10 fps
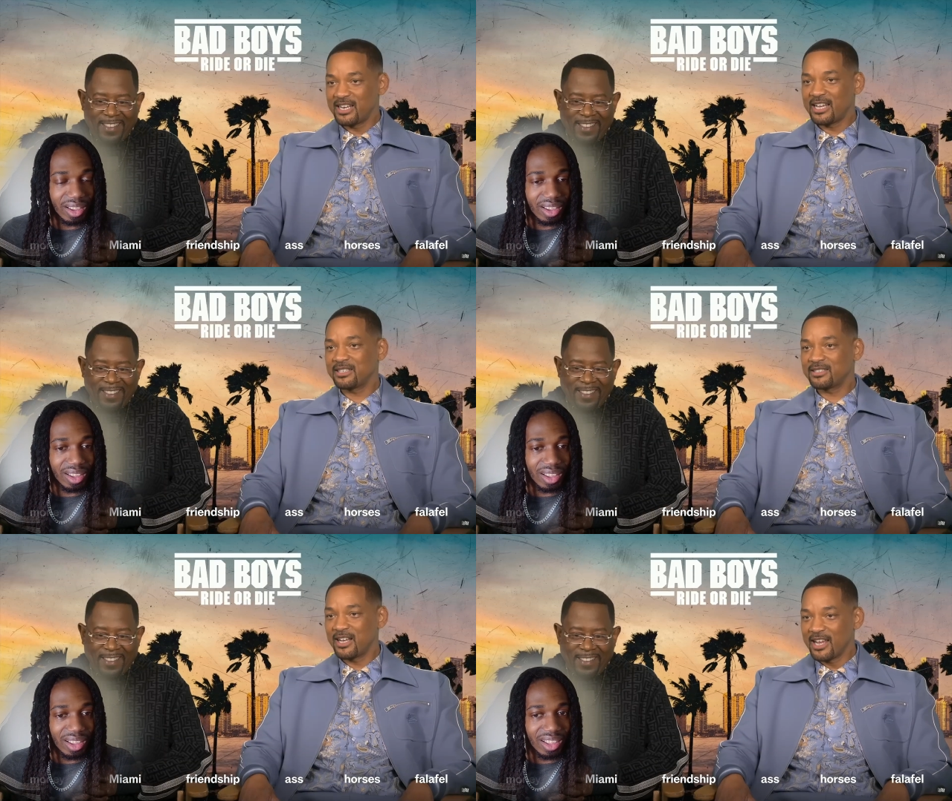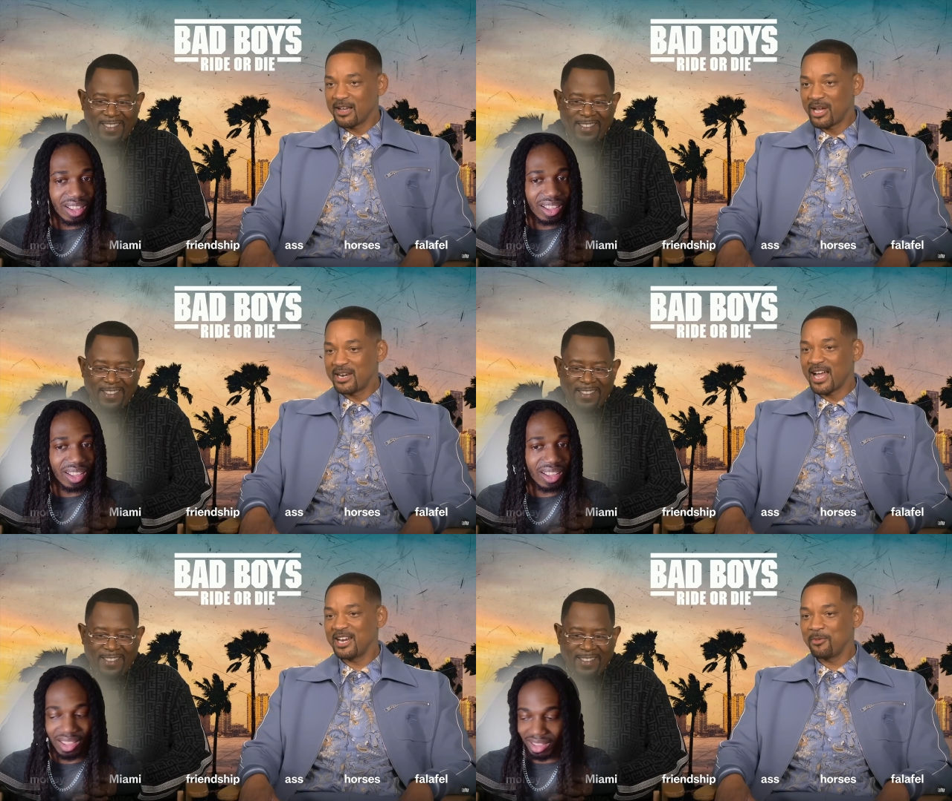Speaker 1: That sounds like about
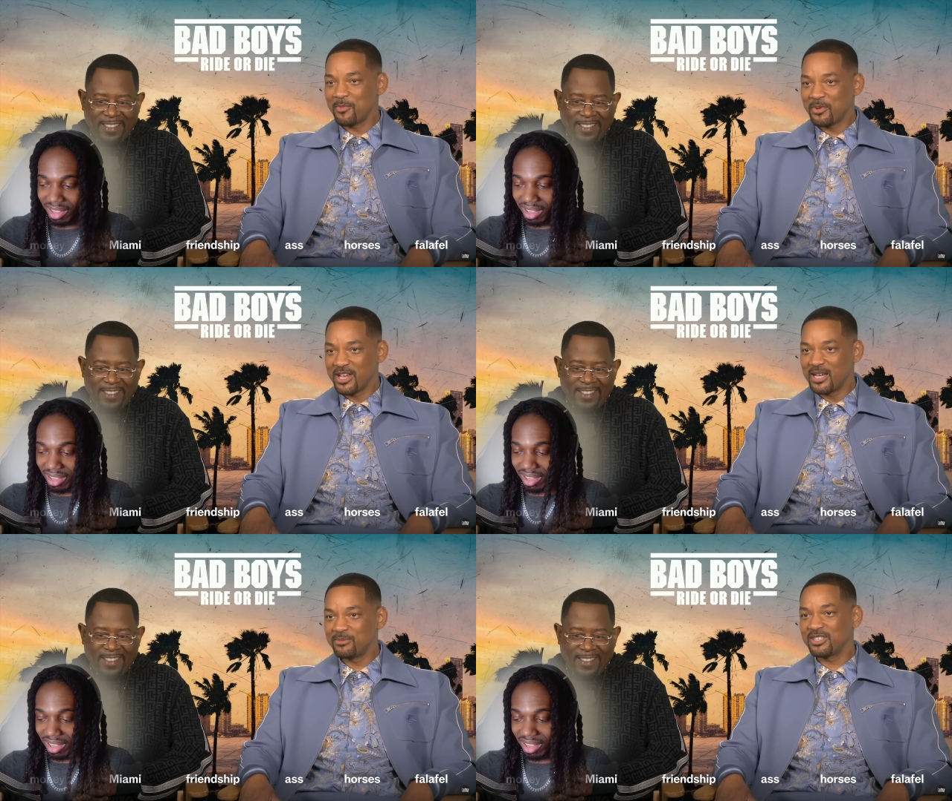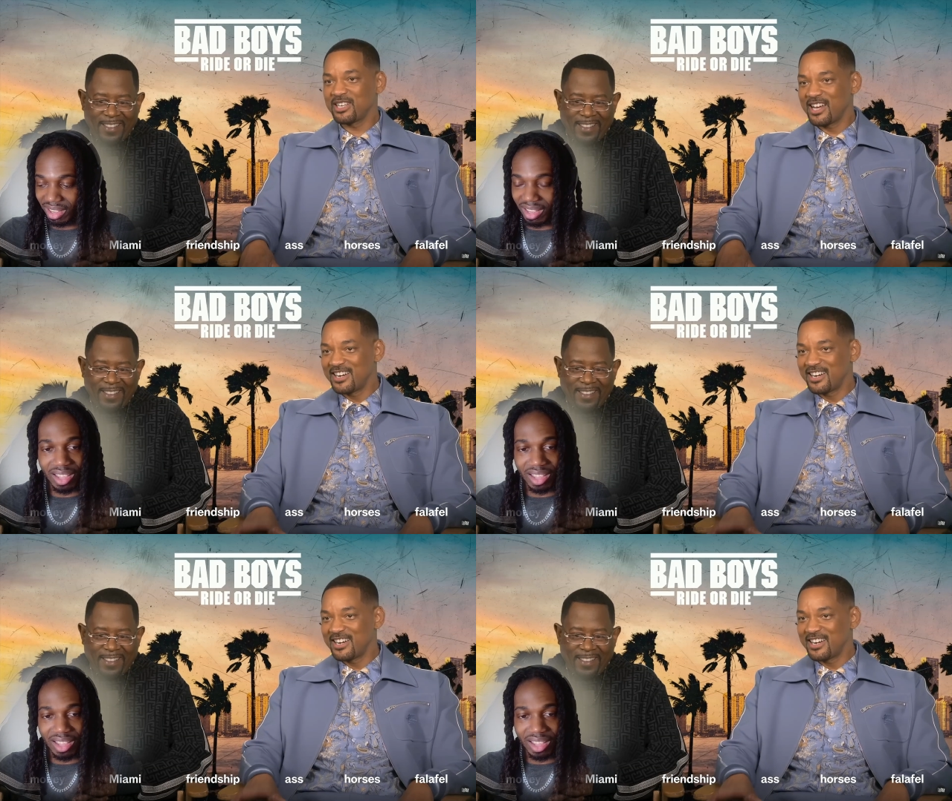90 BPMs. You're down